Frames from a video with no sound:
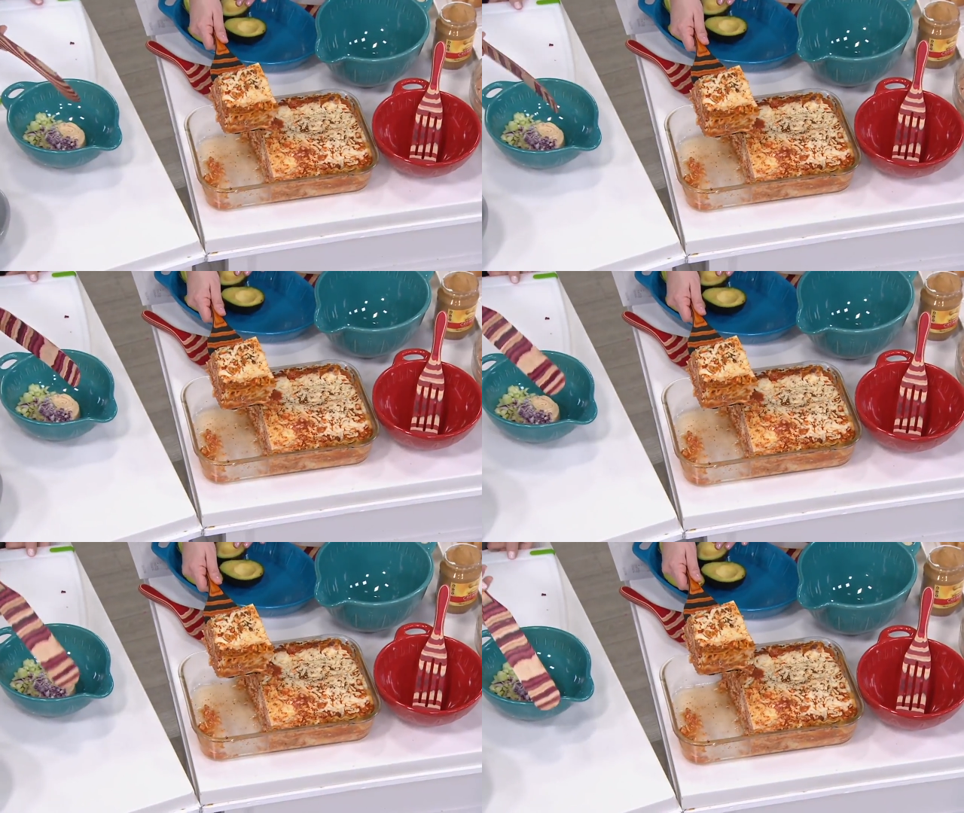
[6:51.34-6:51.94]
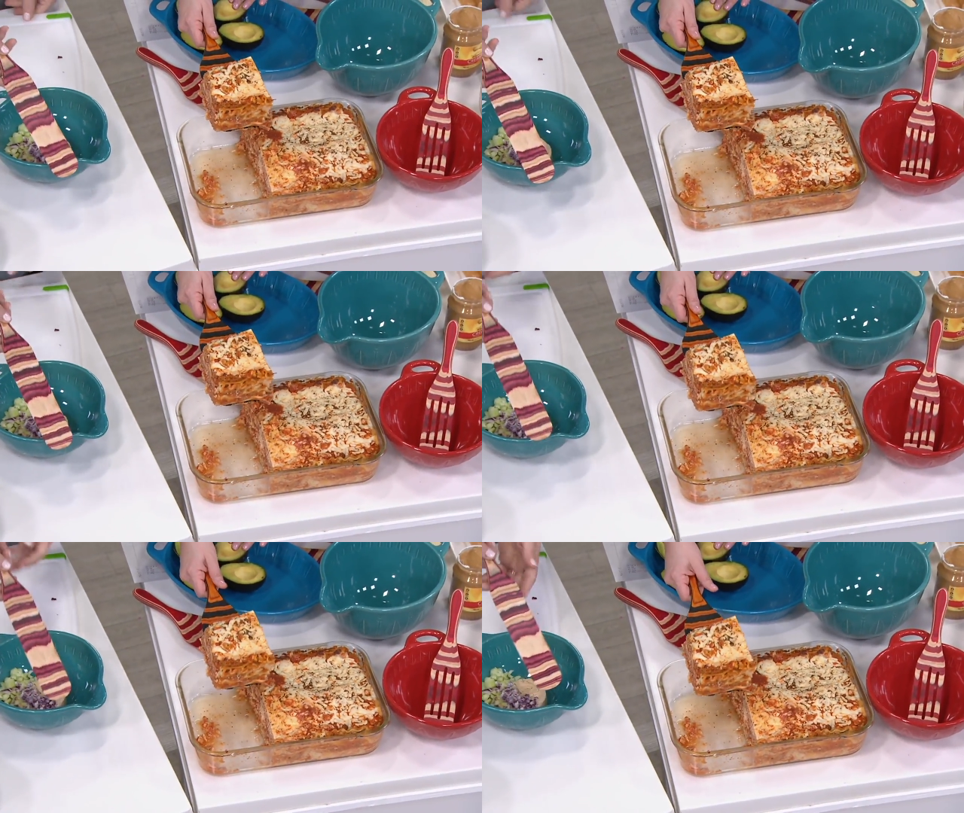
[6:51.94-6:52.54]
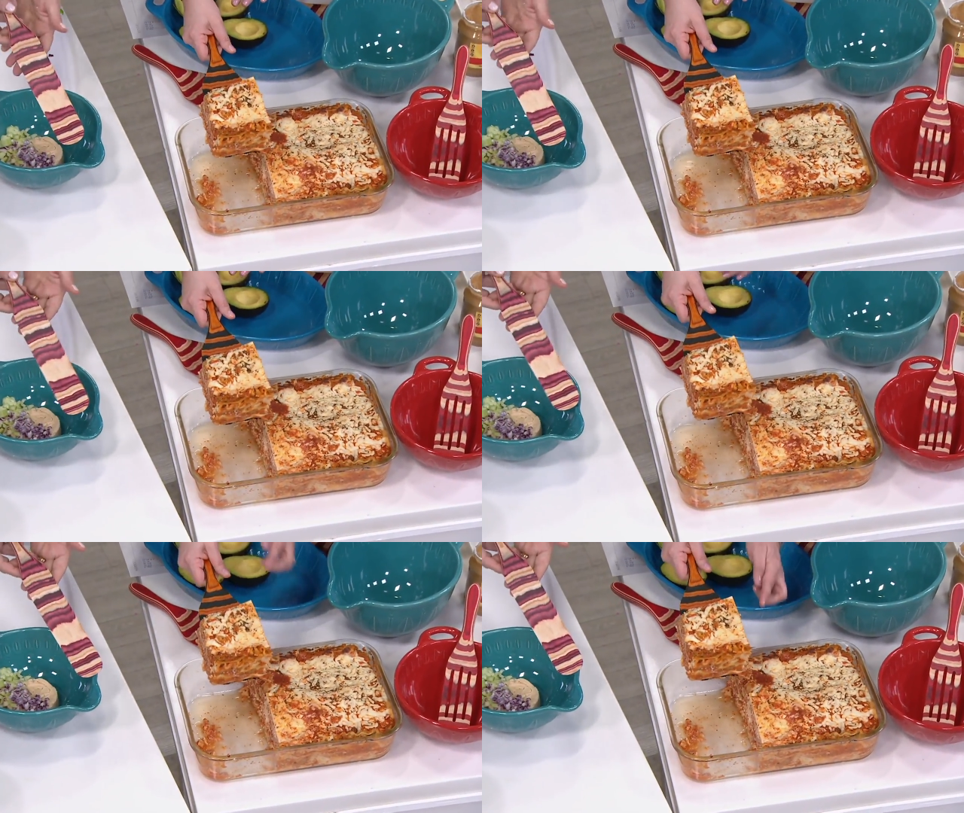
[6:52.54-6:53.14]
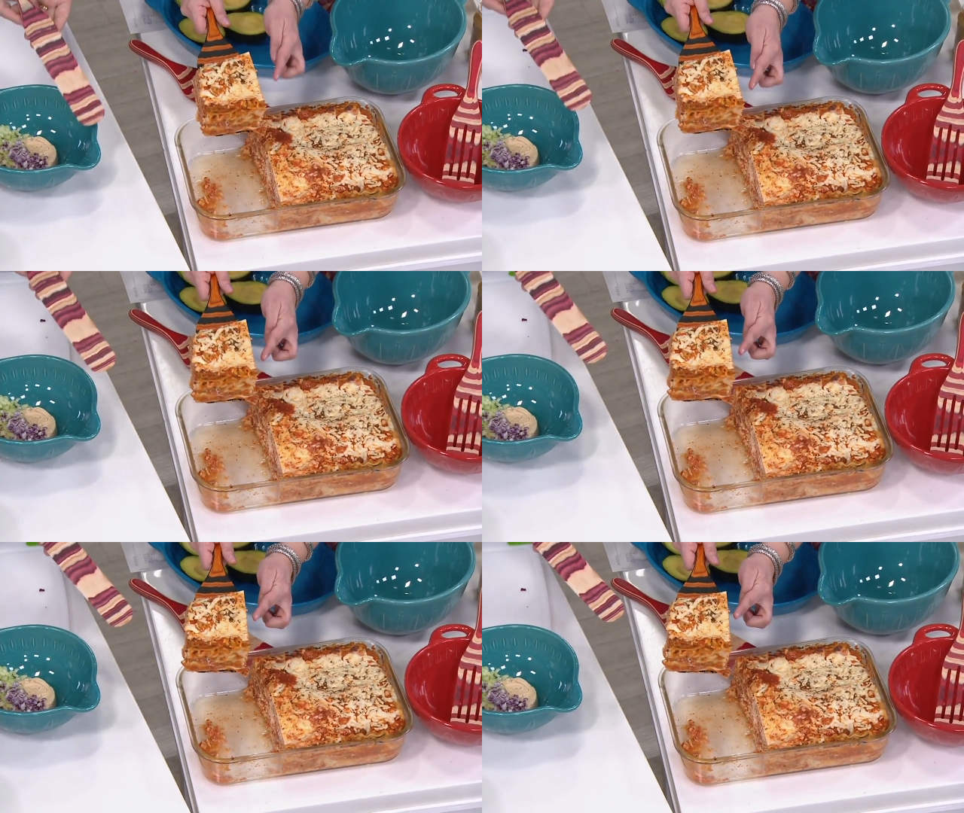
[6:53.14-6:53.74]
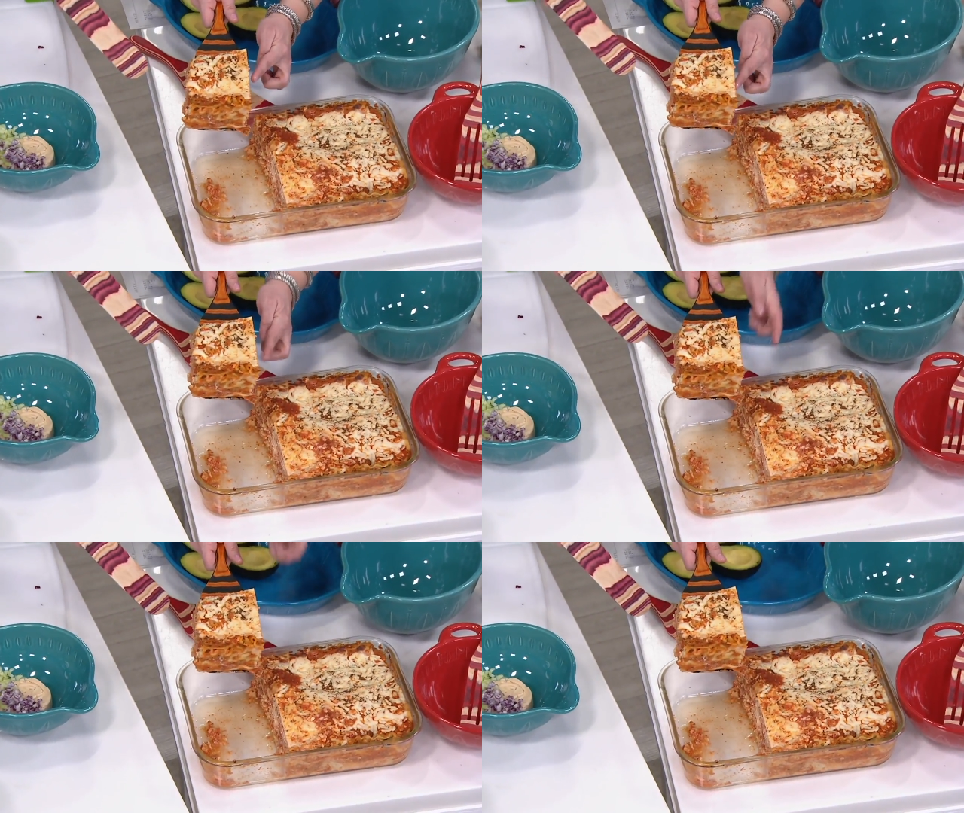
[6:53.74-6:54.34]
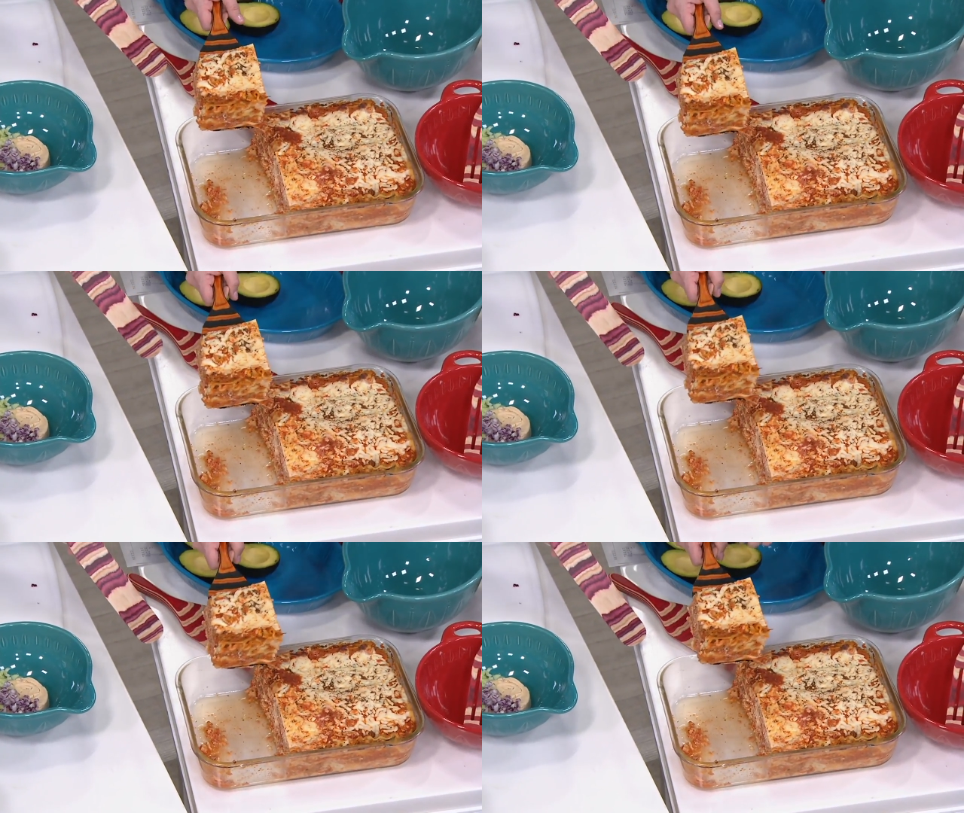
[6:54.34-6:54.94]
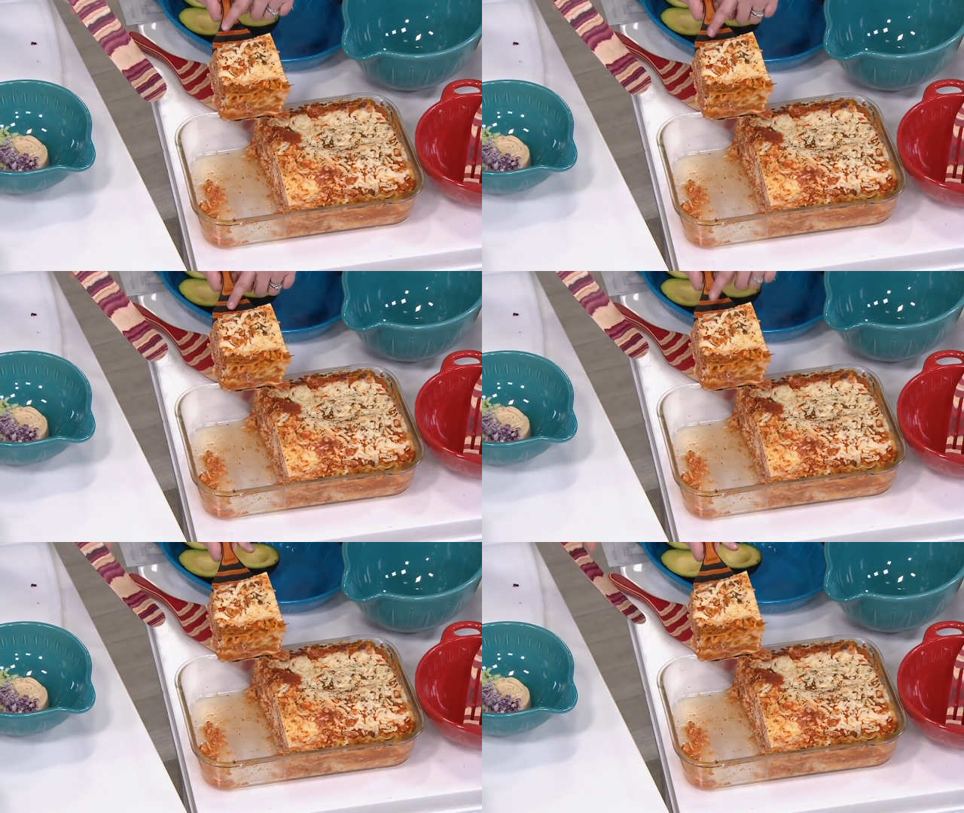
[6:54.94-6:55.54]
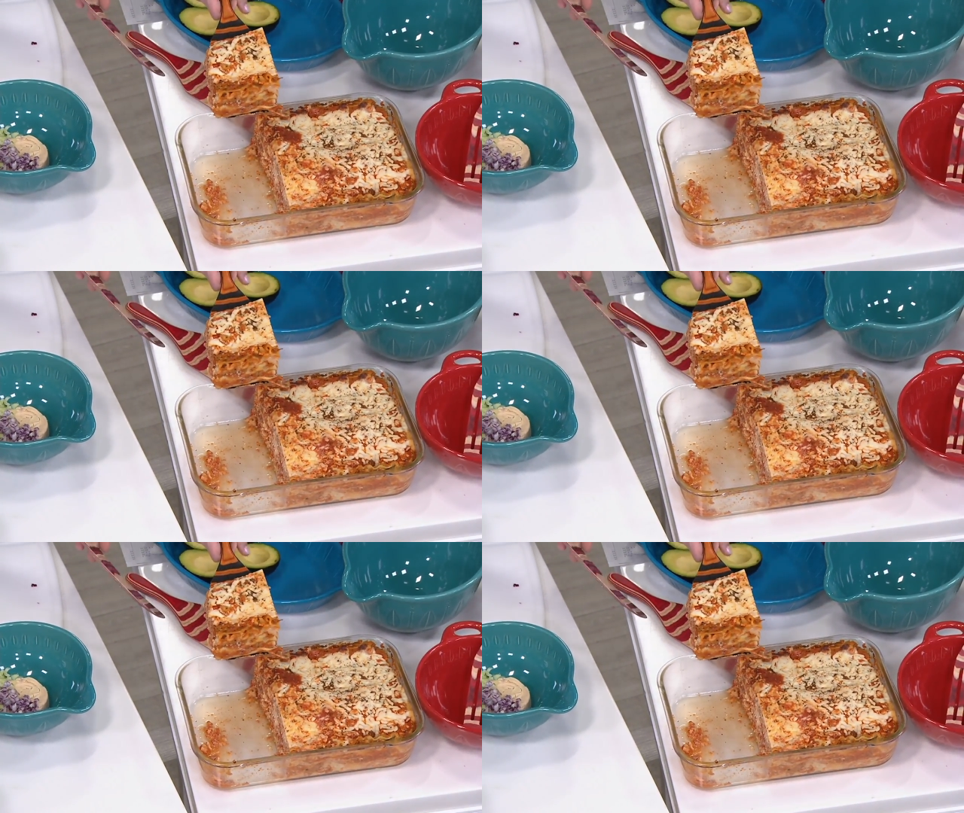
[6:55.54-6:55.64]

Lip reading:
(no speaker visible)